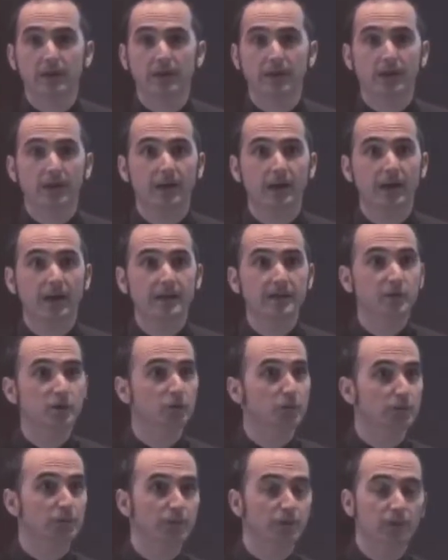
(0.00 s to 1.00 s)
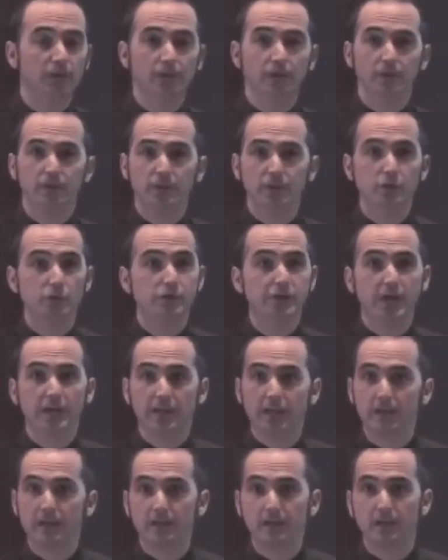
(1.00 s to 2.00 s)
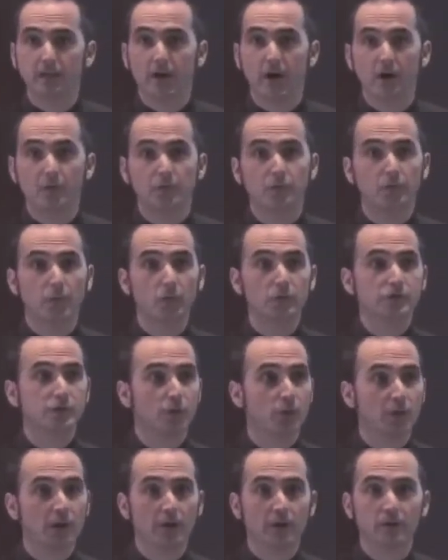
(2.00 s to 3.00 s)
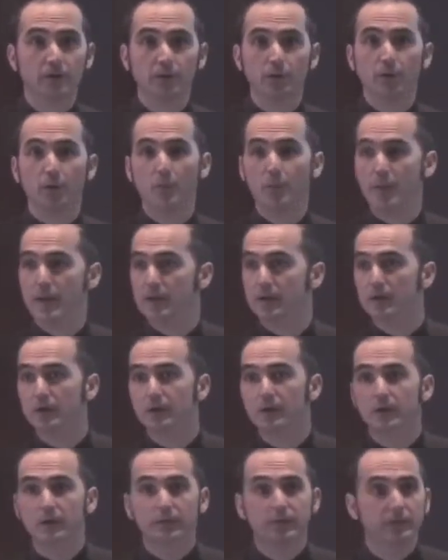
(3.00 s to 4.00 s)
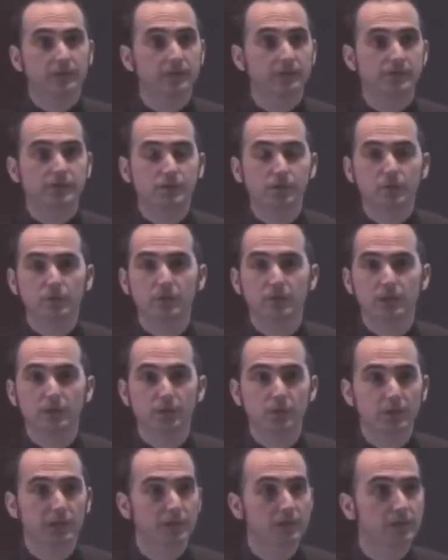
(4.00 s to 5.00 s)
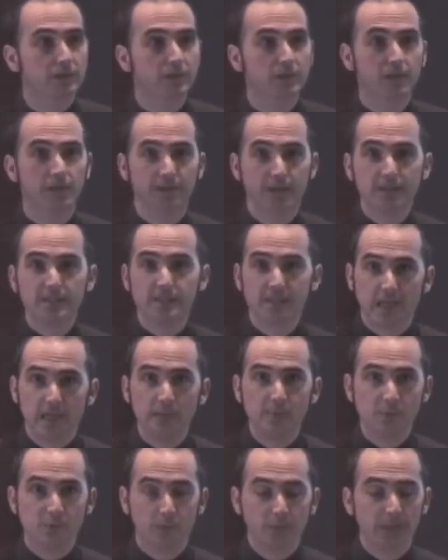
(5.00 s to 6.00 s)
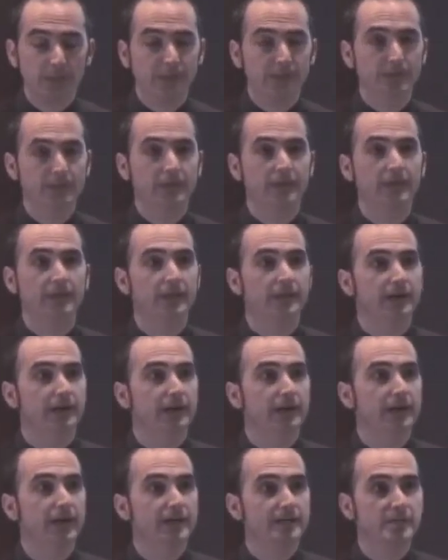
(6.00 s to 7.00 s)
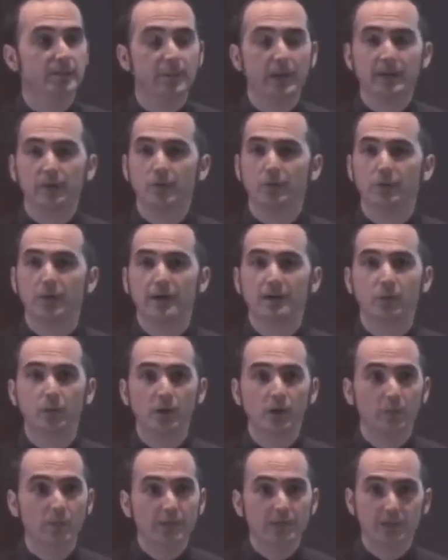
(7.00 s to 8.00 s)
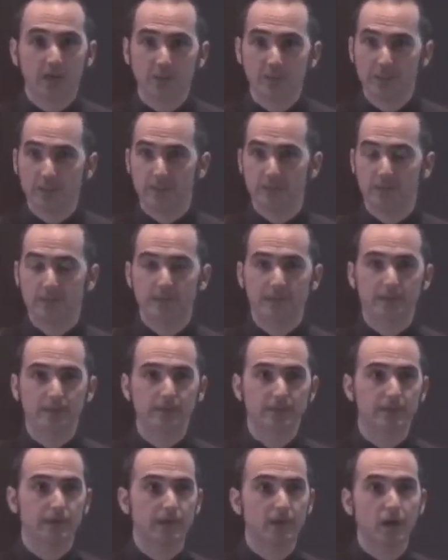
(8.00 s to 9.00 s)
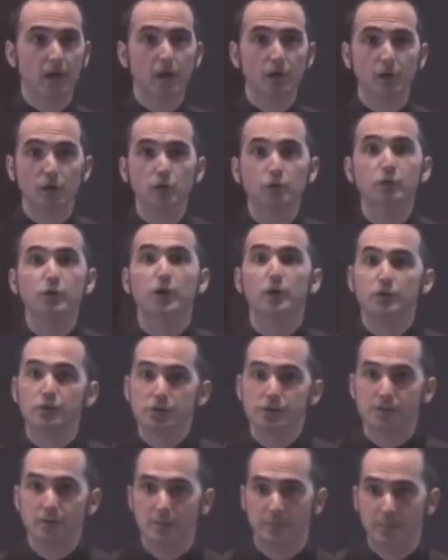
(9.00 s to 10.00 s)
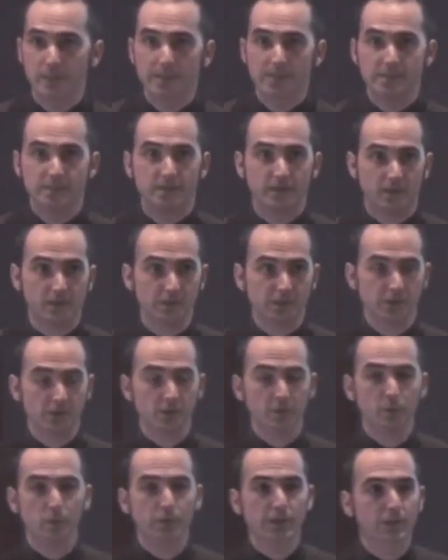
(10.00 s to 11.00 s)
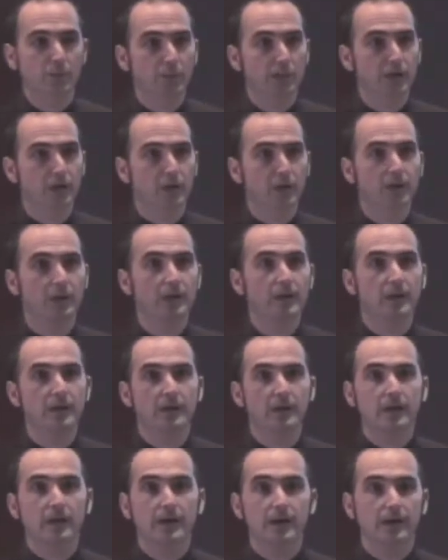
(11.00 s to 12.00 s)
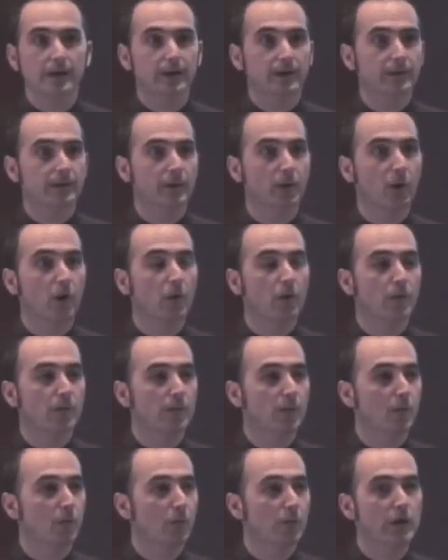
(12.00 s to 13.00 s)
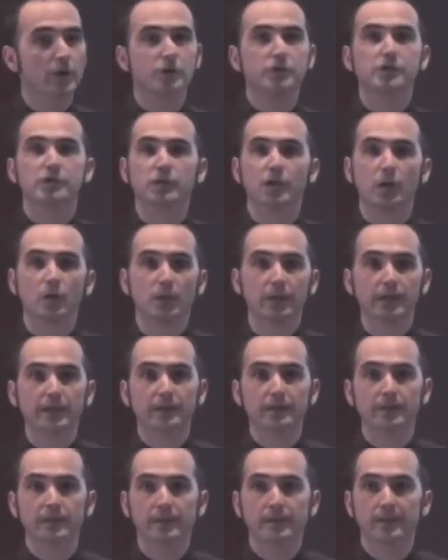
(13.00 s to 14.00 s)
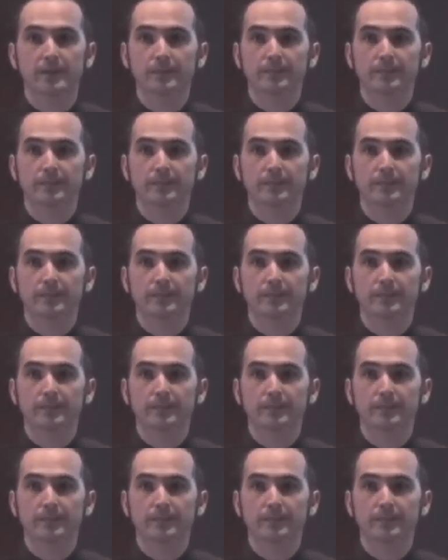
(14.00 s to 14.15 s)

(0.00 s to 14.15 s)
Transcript: uh, and you, you check in on Foursquare, you're the mayor of the student union, that's games playing. Uh, as a matter of fact, we are becoming a, a Ludos based culture. We, we, are, uh, we are slowly